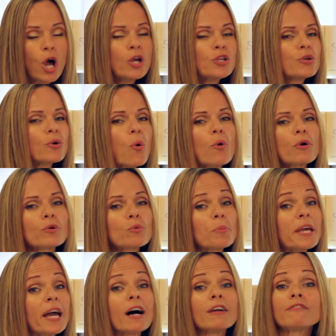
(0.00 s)
Your order will be
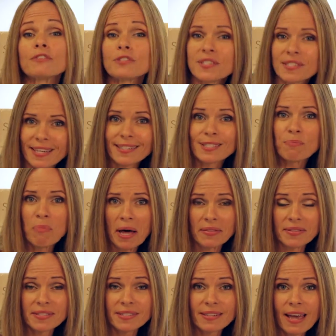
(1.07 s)
held for six
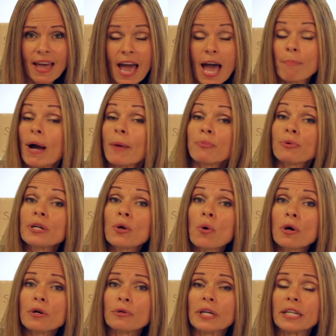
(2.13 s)
months, and by pre
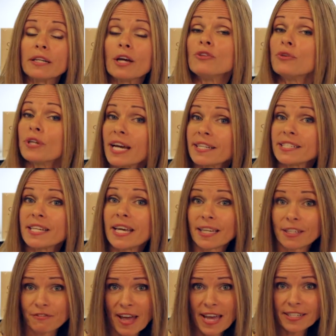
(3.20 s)
ordering, you get to take
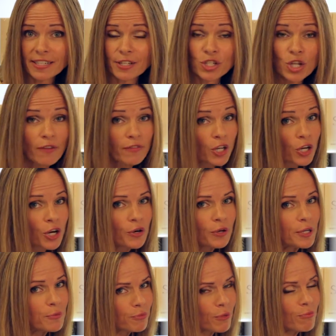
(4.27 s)
advantage of the
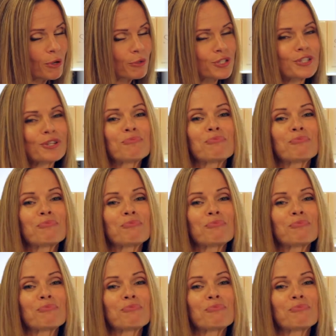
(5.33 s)
current promotional